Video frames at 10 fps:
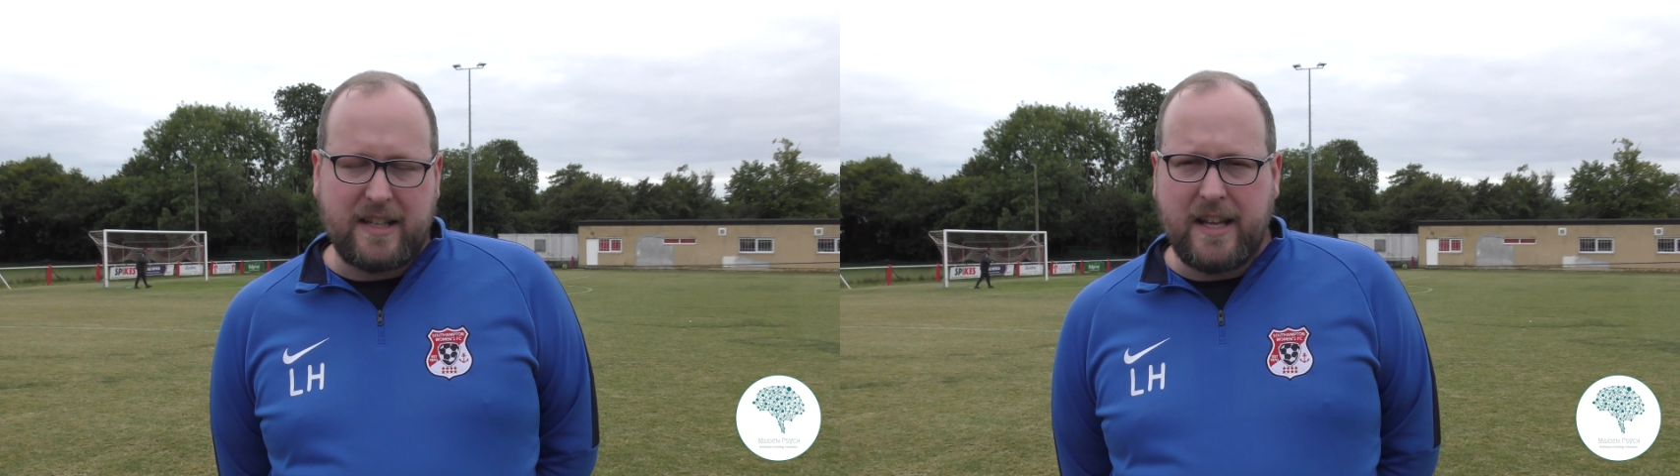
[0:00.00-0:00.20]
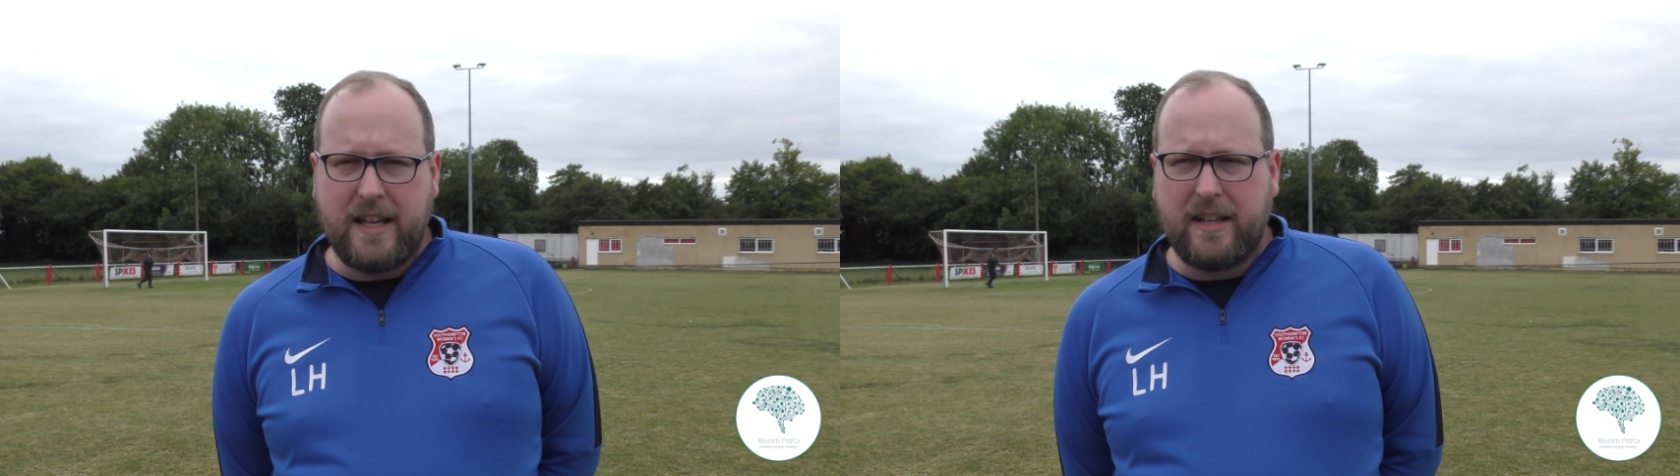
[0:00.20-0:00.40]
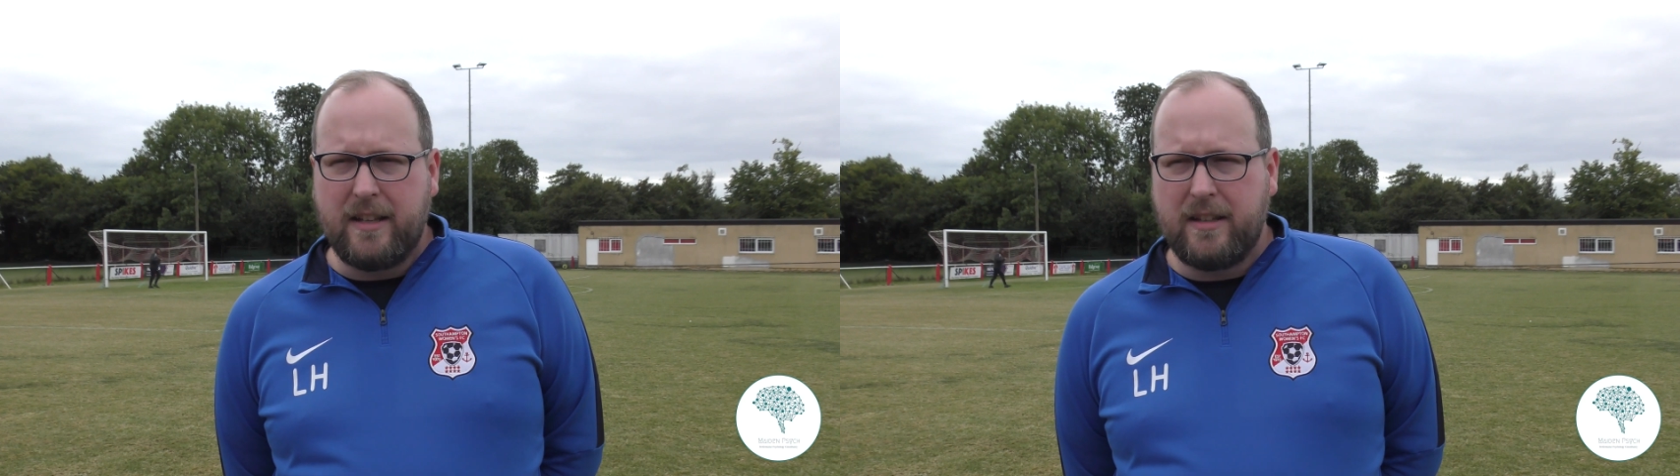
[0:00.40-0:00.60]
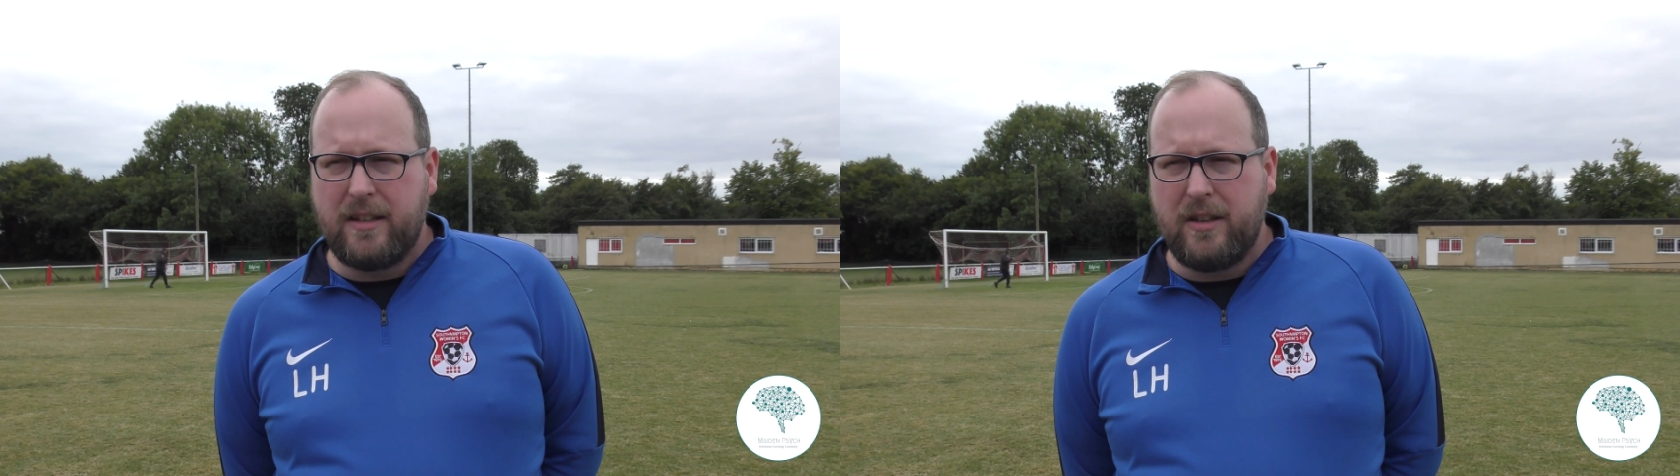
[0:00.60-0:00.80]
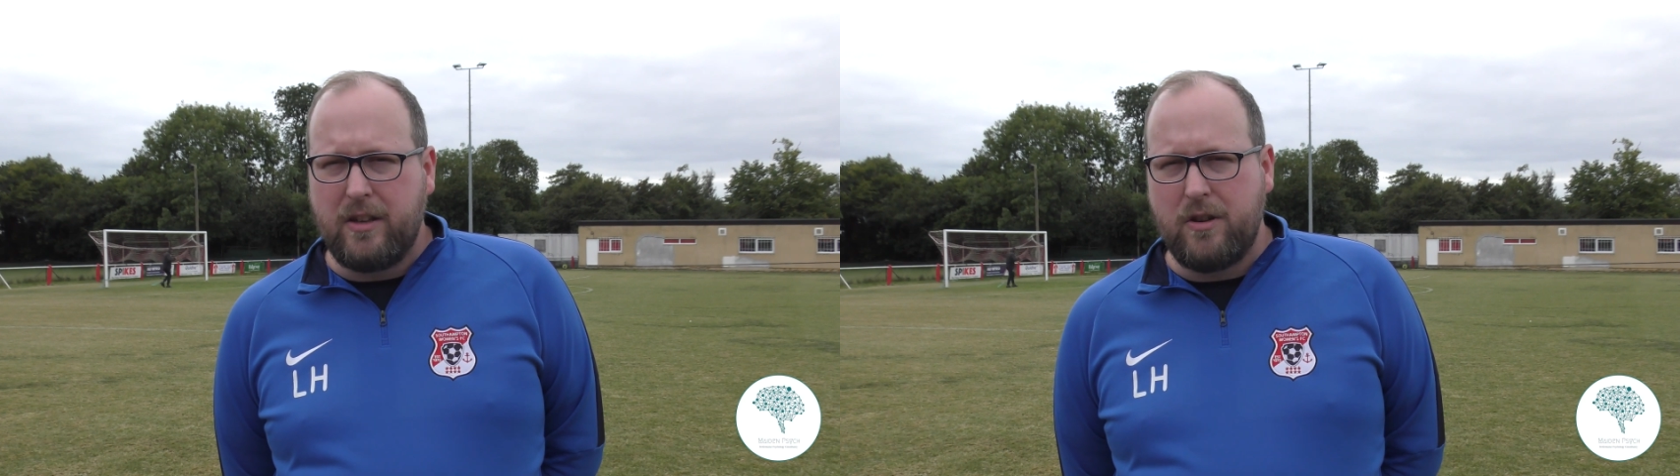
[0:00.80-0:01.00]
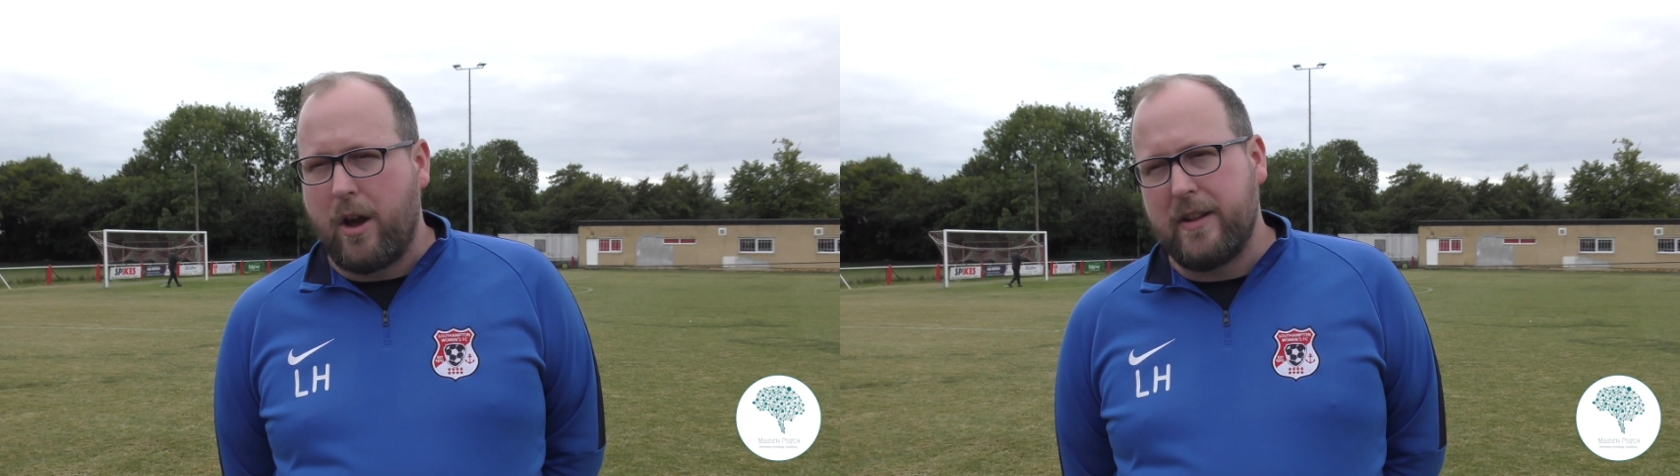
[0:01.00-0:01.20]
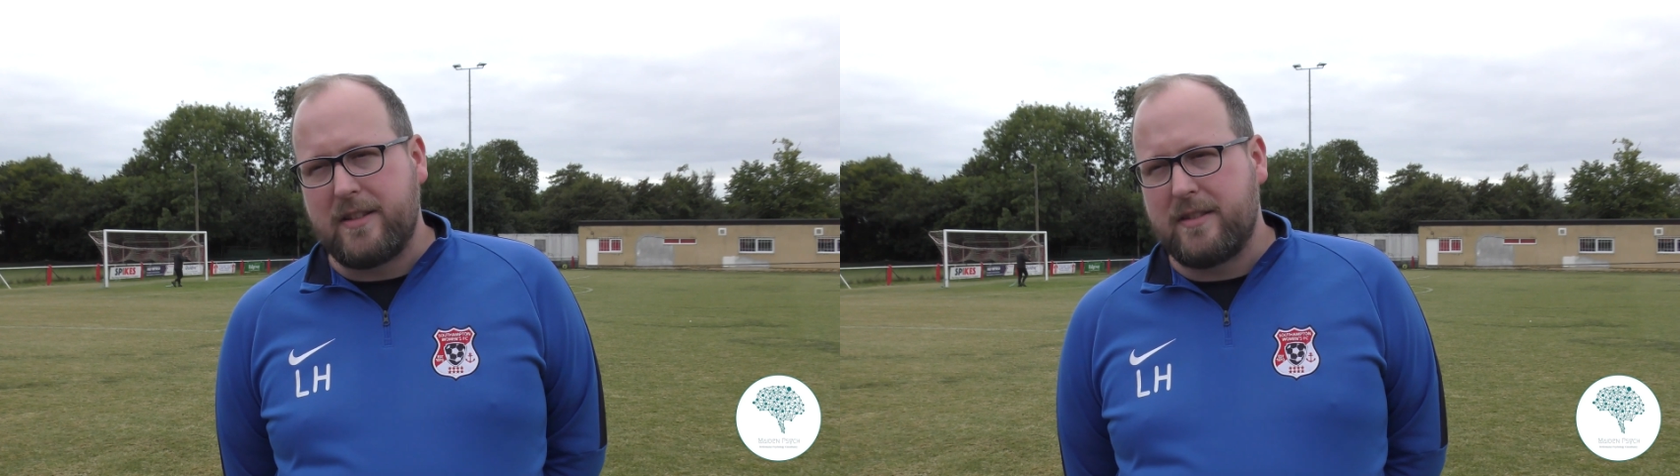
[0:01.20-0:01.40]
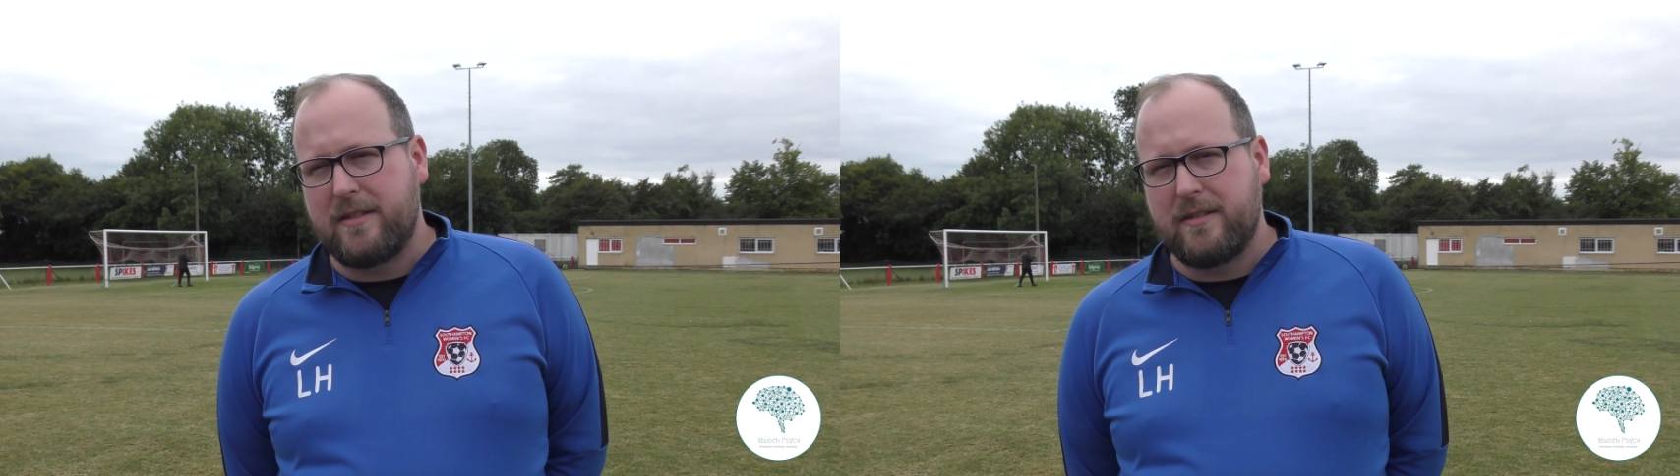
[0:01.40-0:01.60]
league,
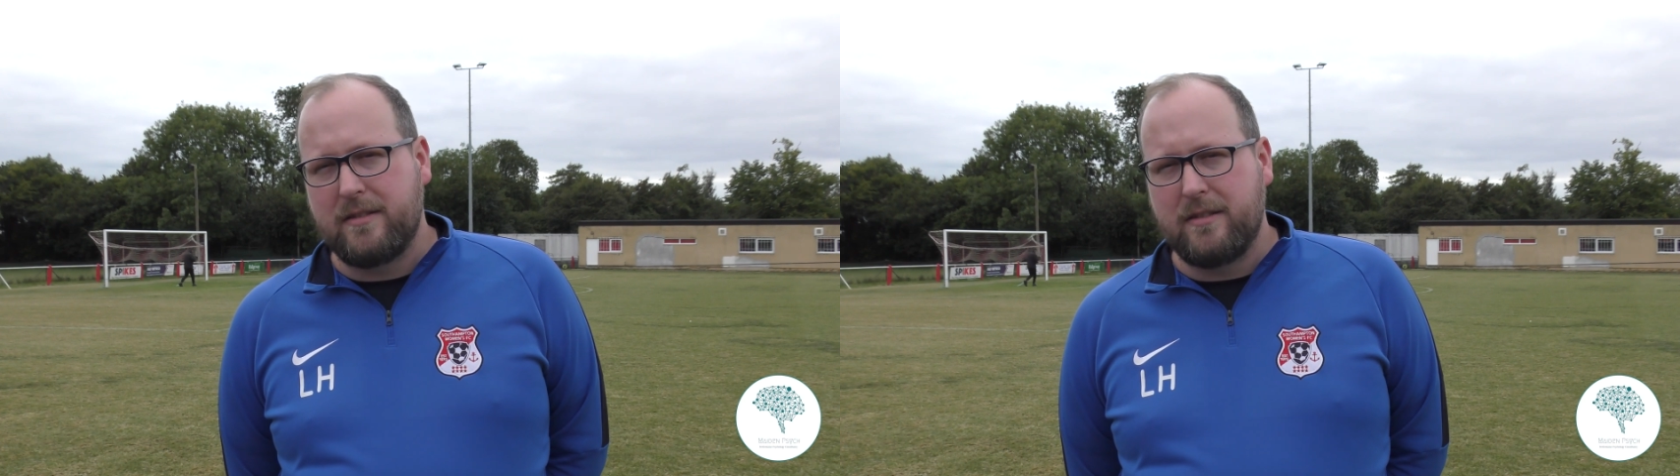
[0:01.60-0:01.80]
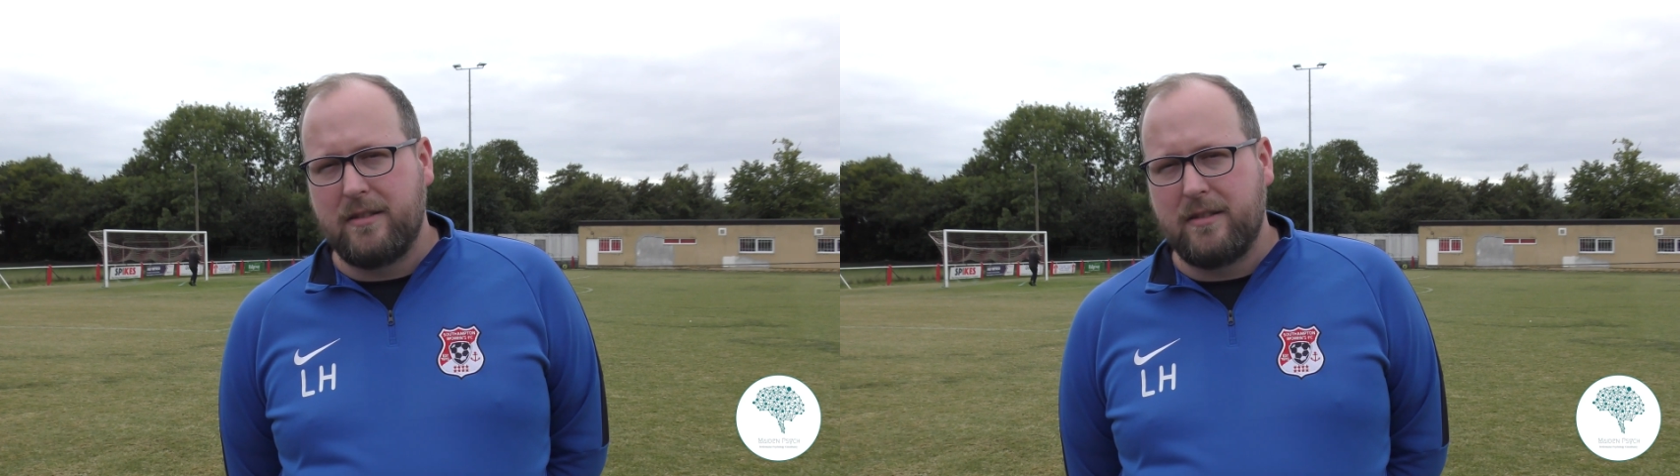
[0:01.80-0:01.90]
it's